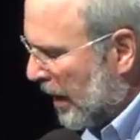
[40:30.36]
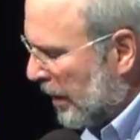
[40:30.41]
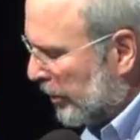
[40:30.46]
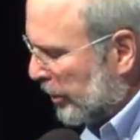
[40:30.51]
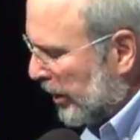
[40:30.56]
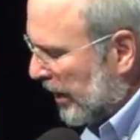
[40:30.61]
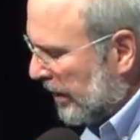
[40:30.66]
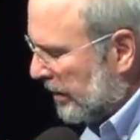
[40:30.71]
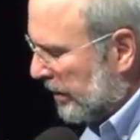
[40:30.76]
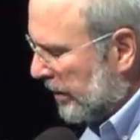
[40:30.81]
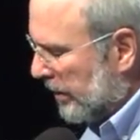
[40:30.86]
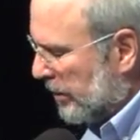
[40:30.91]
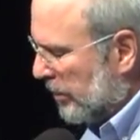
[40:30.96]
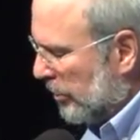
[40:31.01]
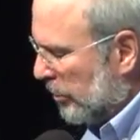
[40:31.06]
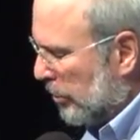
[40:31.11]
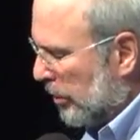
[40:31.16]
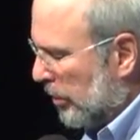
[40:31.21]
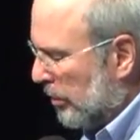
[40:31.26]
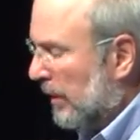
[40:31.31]
Just as
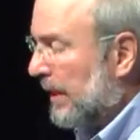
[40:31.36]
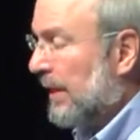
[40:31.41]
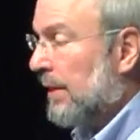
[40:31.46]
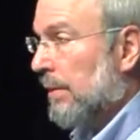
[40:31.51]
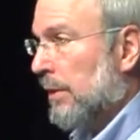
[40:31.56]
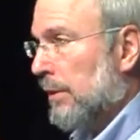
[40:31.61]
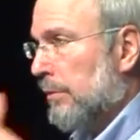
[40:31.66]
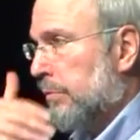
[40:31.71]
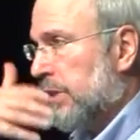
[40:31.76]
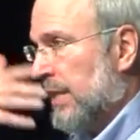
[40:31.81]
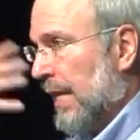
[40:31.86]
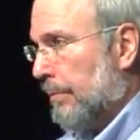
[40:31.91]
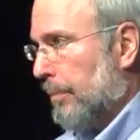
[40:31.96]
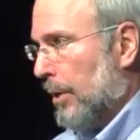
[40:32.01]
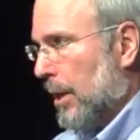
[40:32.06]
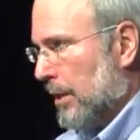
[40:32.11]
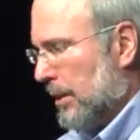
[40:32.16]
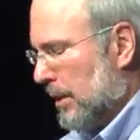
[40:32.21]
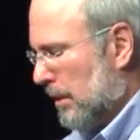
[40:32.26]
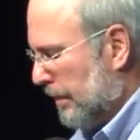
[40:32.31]
you were, St.
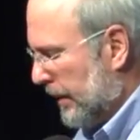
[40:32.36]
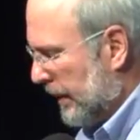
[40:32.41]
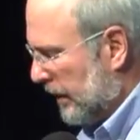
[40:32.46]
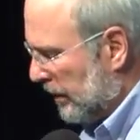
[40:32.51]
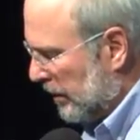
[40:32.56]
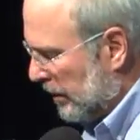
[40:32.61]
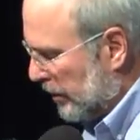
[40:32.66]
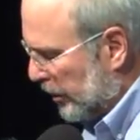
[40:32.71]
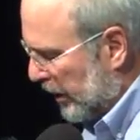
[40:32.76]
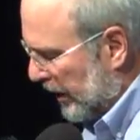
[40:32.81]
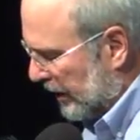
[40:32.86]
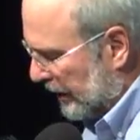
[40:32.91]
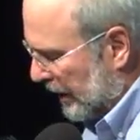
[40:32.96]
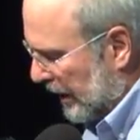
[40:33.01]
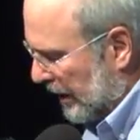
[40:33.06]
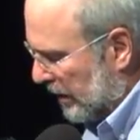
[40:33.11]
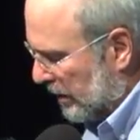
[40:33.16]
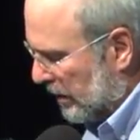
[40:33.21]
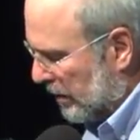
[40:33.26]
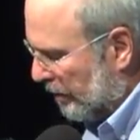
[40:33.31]
Paul is speaking to the
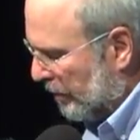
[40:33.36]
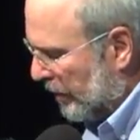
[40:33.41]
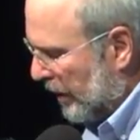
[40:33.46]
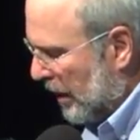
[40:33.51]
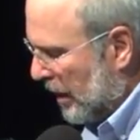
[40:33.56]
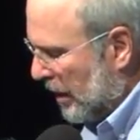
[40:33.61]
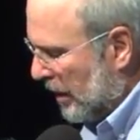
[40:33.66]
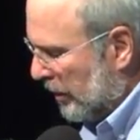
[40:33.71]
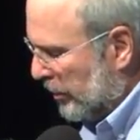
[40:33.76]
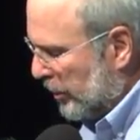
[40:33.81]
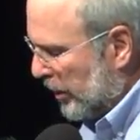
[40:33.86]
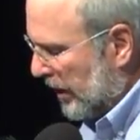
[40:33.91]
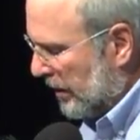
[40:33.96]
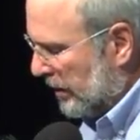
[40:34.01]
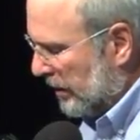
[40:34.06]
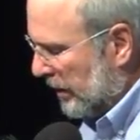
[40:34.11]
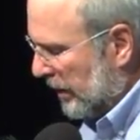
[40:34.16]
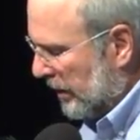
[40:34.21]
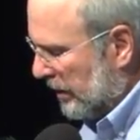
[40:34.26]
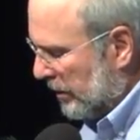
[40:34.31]
Gentiles,
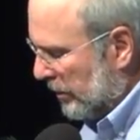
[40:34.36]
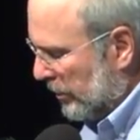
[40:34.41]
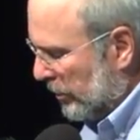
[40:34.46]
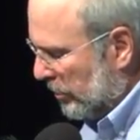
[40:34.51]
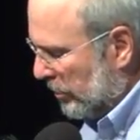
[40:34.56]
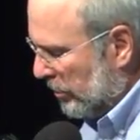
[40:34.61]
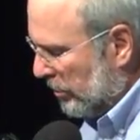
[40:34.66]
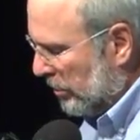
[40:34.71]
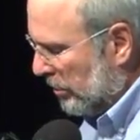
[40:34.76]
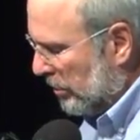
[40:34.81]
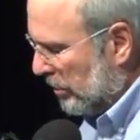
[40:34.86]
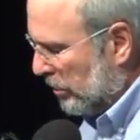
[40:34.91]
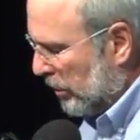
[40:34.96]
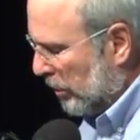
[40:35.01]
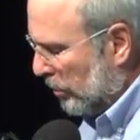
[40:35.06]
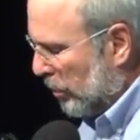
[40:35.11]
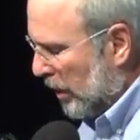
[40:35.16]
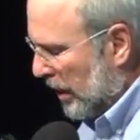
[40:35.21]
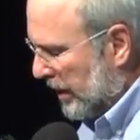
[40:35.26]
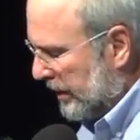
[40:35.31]
just as you
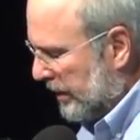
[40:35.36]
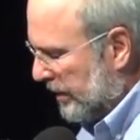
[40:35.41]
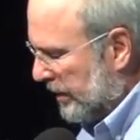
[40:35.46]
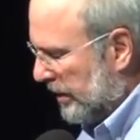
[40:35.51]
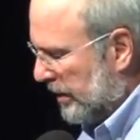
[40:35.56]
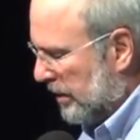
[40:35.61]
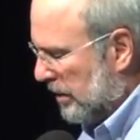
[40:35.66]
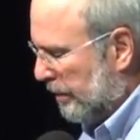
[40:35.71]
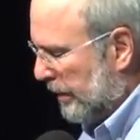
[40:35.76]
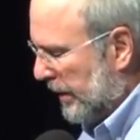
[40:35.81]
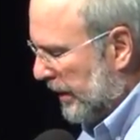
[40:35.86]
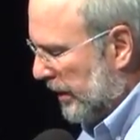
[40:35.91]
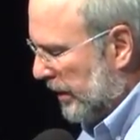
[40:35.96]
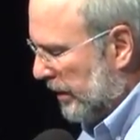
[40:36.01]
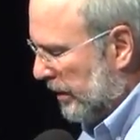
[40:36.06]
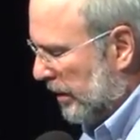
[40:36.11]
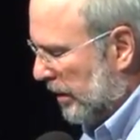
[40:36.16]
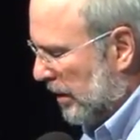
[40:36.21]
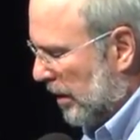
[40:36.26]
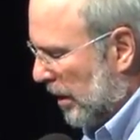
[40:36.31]
were once
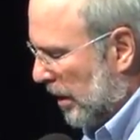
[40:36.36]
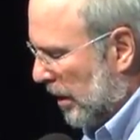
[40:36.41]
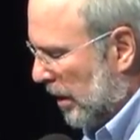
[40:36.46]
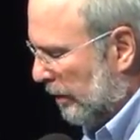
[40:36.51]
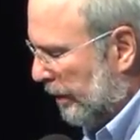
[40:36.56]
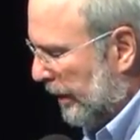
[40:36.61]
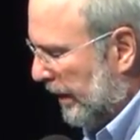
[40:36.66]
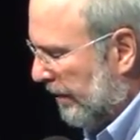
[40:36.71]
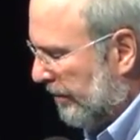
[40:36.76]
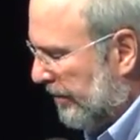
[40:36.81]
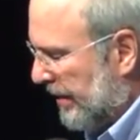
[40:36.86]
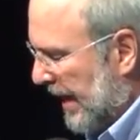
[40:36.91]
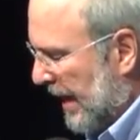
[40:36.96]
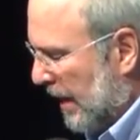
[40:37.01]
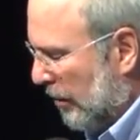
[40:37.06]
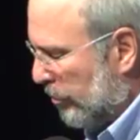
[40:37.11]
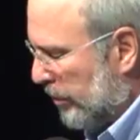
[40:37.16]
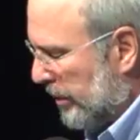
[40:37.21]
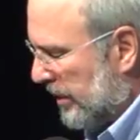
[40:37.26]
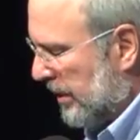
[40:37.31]
disobedient to God, but have
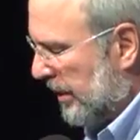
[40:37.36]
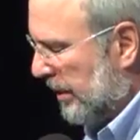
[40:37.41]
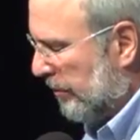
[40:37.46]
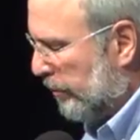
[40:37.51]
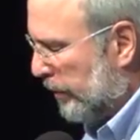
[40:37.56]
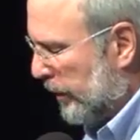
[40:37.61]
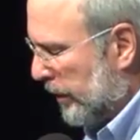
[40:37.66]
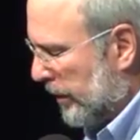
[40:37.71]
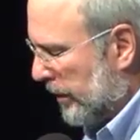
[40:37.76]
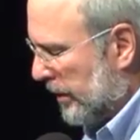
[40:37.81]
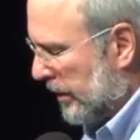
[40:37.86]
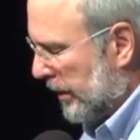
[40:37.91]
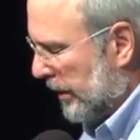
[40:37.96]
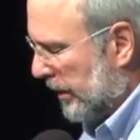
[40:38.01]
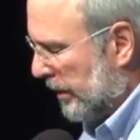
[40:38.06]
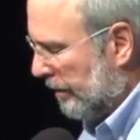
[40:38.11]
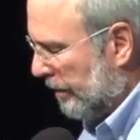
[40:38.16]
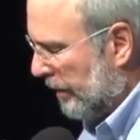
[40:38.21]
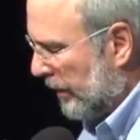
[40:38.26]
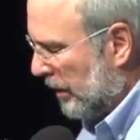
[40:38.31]
now received
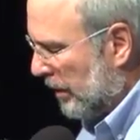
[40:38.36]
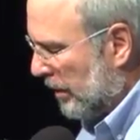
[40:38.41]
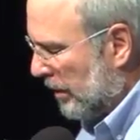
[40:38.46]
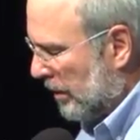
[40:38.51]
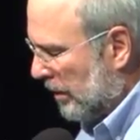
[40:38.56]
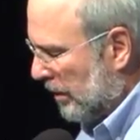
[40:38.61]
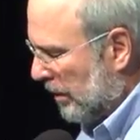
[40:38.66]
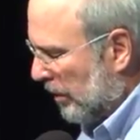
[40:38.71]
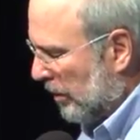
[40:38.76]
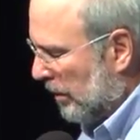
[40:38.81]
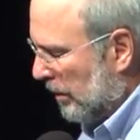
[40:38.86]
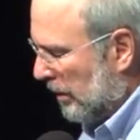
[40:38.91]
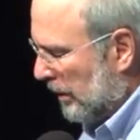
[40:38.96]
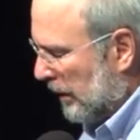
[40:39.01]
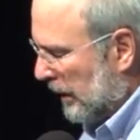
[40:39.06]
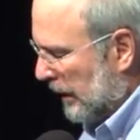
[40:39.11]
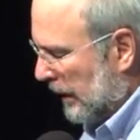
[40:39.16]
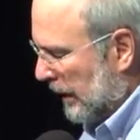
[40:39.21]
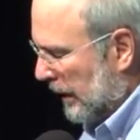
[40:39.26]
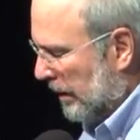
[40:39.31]
mercy
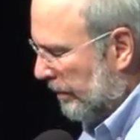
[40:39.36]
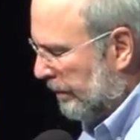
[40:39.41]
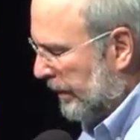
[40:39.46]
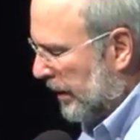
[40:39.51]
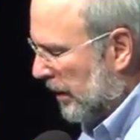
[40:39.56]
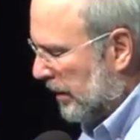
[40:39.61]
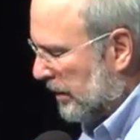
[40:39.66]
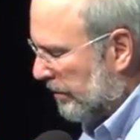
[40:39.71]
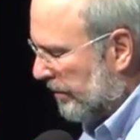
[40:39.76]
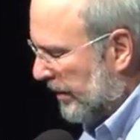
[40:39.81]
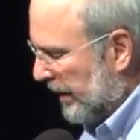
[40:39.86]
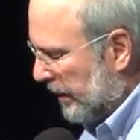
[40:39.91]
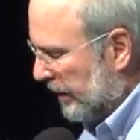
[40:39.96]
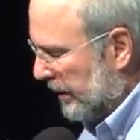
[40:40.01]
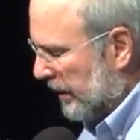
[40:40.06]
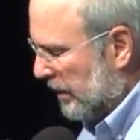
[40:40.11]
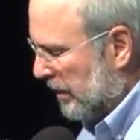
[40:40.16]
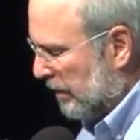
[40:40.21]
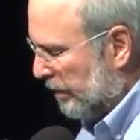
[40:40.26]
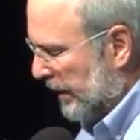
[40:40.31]
because of their
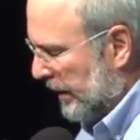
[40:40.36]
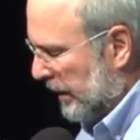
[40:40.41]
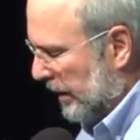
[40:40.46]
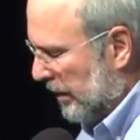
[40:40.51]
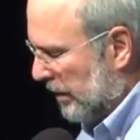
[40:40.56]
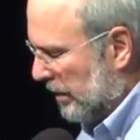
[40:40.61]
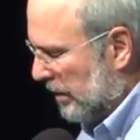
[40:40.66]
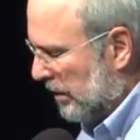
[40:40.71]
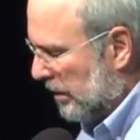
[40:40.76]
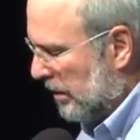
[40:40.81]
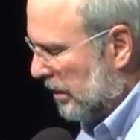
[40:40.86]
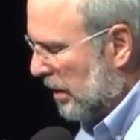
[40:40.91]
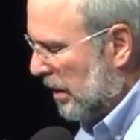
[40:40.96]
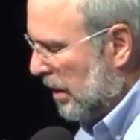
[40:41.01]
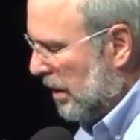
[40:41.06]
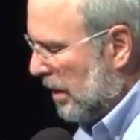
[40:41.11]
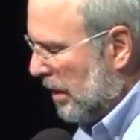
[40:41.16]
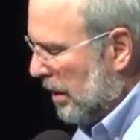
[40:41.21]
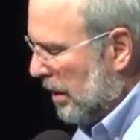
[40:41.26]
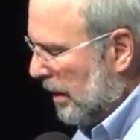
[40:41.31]
disobedience.
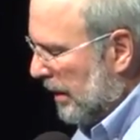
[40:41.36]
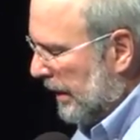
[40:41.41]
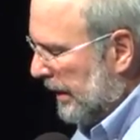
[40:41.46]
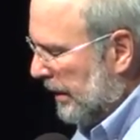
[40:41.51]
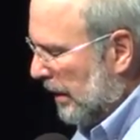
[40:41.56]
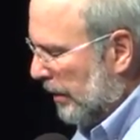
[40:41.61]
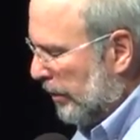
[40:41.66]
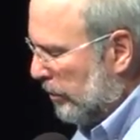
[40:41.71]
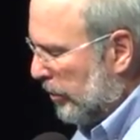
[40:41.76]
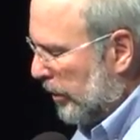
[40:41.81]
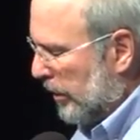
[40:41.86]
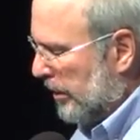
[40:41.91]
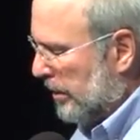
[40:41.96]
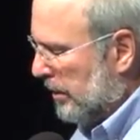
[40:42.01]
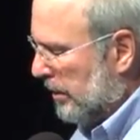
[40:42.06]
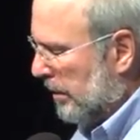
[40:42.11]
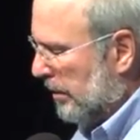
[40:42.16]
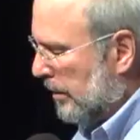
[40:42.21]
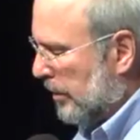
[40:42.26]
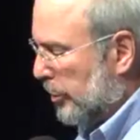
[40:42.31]
In other
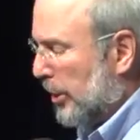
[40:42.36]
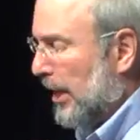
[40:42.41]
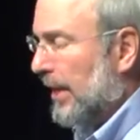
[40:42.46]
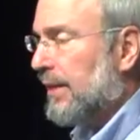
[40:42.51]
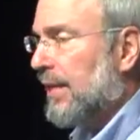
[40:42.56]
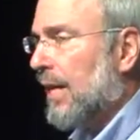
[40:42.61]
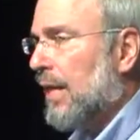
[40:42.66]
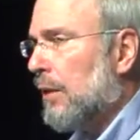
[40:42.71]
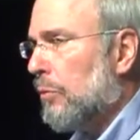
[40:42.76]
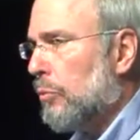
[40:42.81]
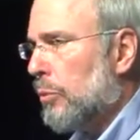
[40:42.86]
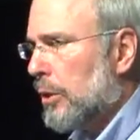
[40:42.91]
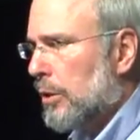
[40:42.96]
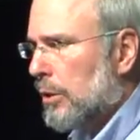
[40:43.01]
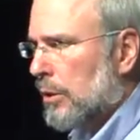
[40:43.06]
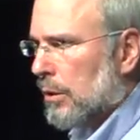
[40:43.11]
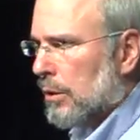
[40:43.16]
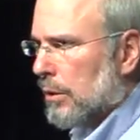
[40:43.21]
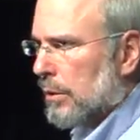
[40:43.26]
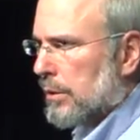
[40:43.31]
words, the Gentile
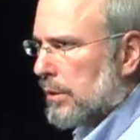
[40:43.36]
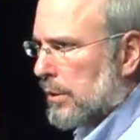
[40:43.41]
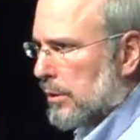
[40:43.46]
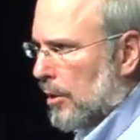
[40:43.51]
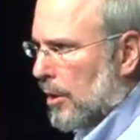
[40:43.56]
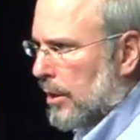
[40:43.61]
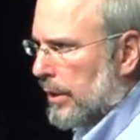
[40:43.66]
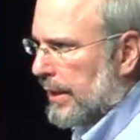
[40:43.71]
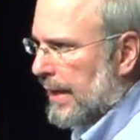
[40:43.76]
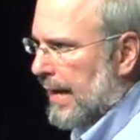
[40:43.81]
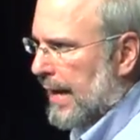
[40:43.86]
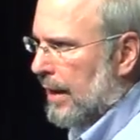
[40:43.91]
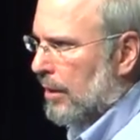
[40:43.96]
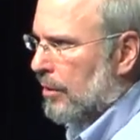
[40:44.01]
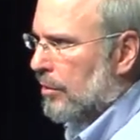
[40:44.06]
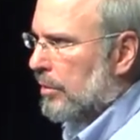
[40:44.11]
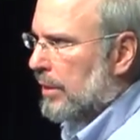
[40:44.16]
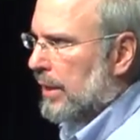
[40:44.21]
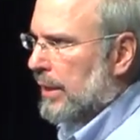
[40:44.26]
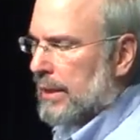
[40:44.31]
world started
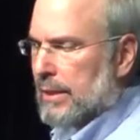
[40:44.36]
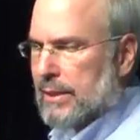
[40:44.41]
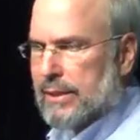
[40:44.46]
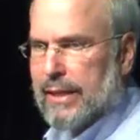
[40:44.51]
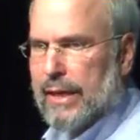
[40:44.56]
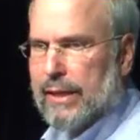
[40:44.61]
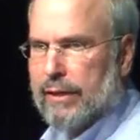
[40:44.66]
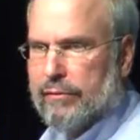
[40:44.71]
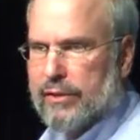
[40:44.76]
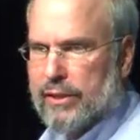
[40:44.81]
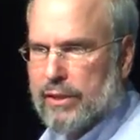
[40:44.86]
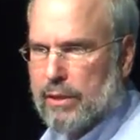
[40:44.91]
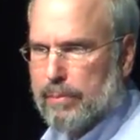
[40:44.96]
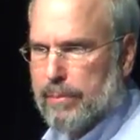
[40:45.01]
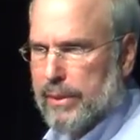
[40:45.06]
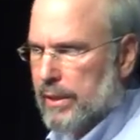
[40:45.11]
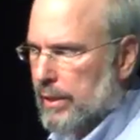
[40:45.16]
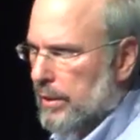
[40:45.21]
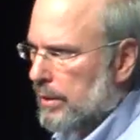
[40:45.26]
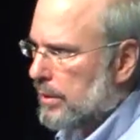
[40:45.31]
out in a state of
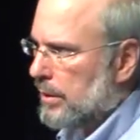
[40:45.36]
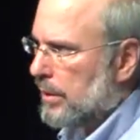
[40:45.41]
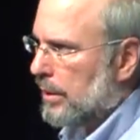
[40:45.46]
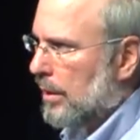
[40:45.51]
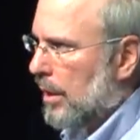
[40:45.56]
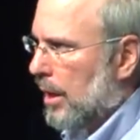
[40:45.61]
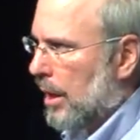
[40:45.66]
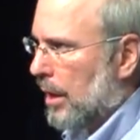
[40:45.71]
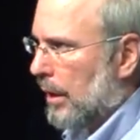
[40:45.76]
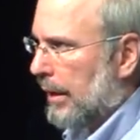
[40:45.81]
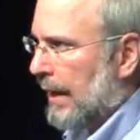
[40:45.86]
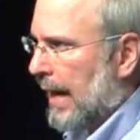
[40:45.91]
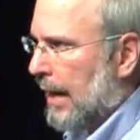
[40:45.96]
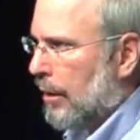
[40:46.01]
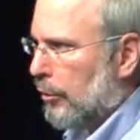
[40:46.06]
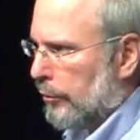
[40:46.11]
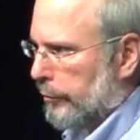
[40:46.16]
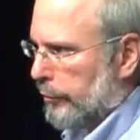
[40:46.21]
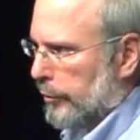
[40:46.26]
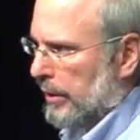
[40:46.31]
disobedience to God,
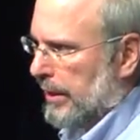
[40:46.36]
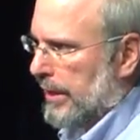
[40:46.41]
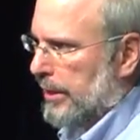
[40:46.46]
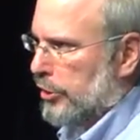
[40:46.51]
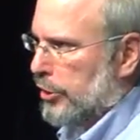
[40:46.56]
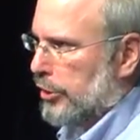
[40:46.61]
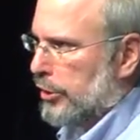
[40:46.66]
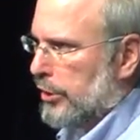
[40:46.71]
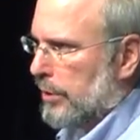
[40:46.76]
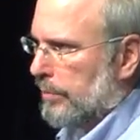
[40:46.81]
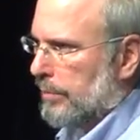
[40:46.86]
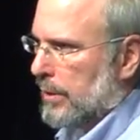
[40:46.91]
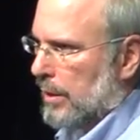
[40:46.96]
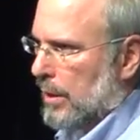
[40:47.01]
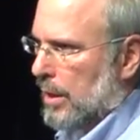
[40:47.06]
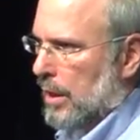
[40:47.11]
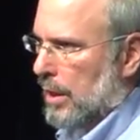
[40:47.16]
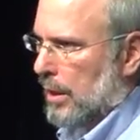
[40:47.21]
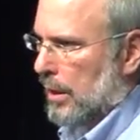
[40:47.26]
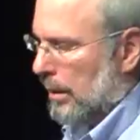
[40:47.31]
out of relationship to
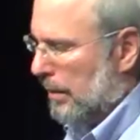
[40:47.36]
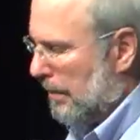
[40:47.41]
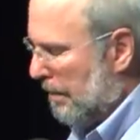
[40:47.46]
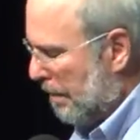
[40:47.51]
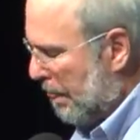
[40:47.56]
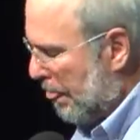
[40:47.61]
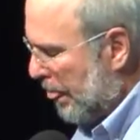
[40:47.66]
God.